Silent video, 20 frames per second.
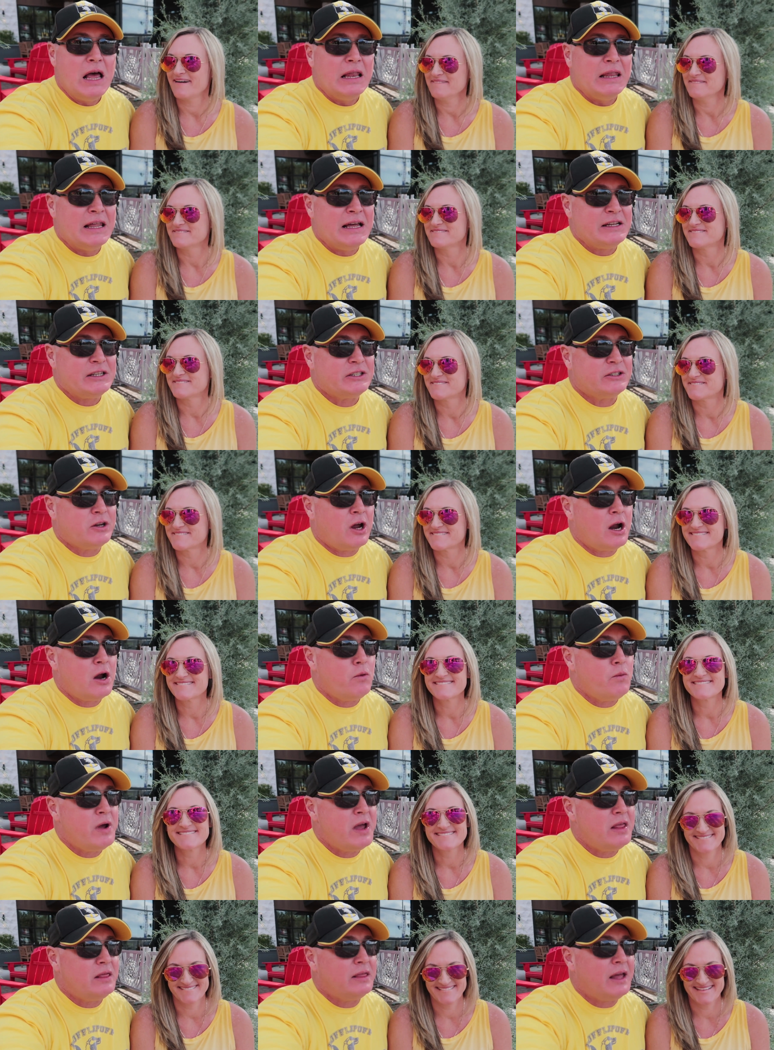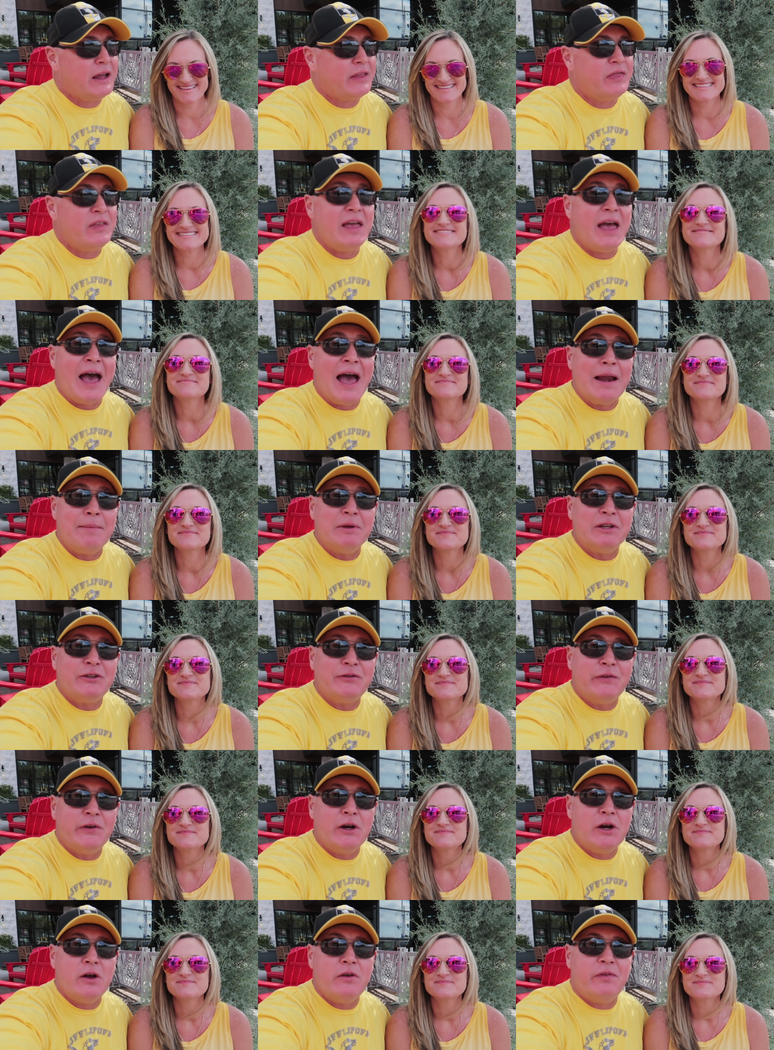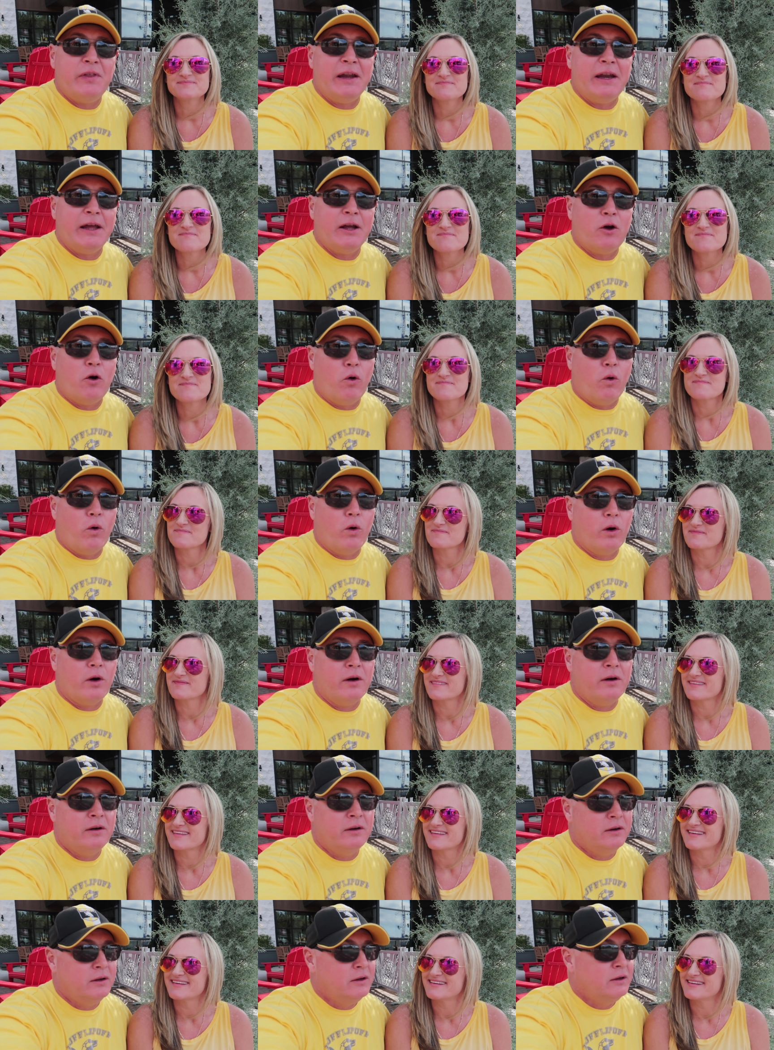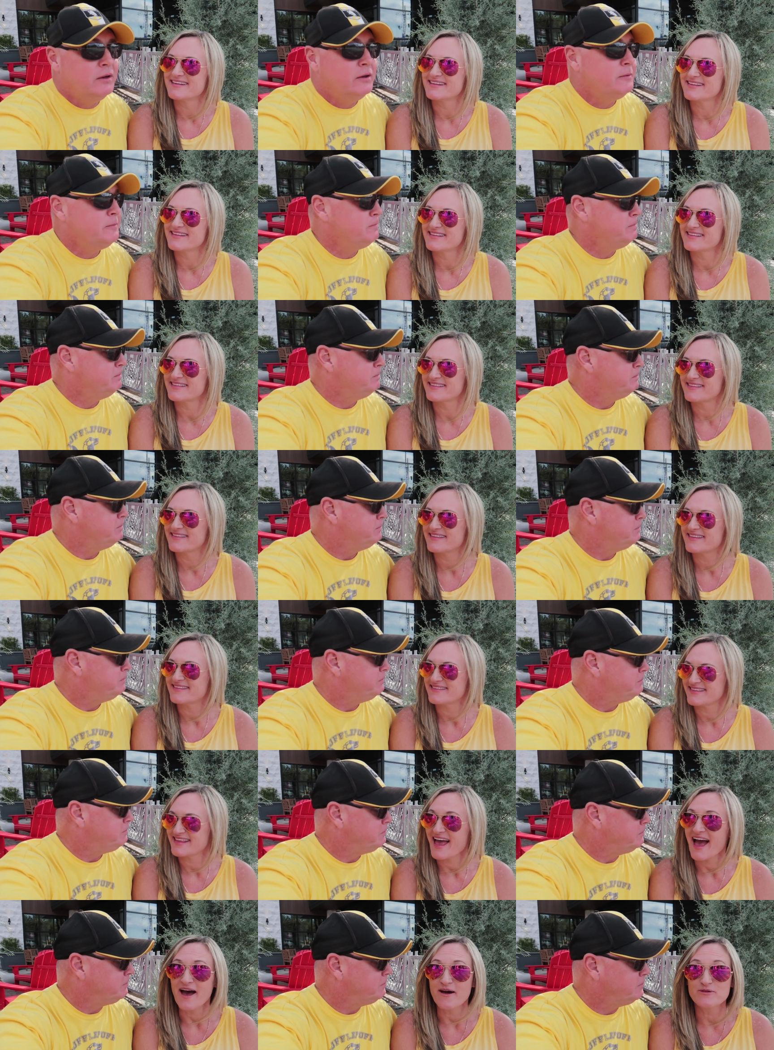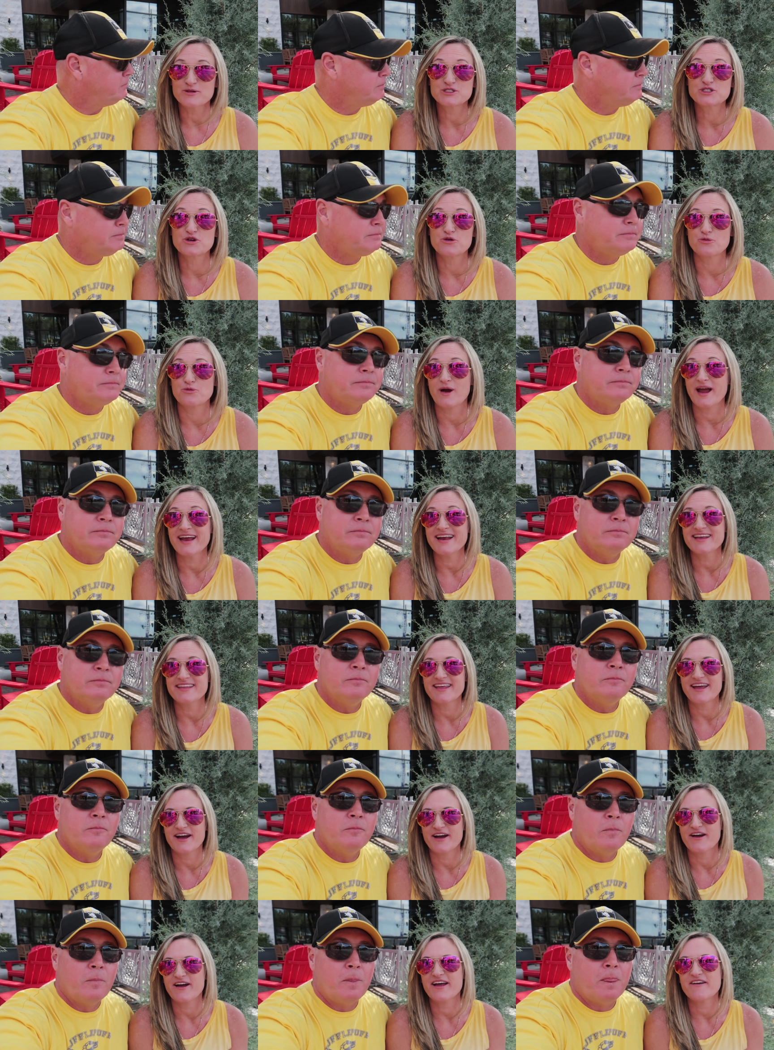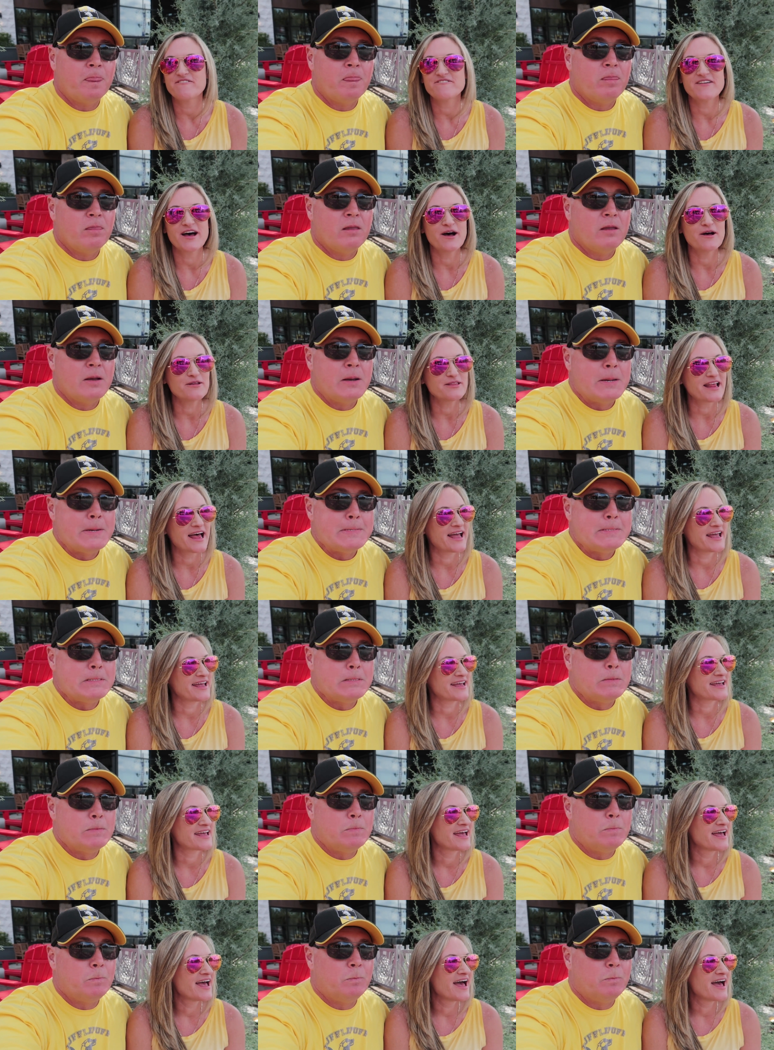Speaker 1: Uh -huh. Let's start with like the atmosphere, the decor,
Speaker 2: yeah, it was great in there. It felt like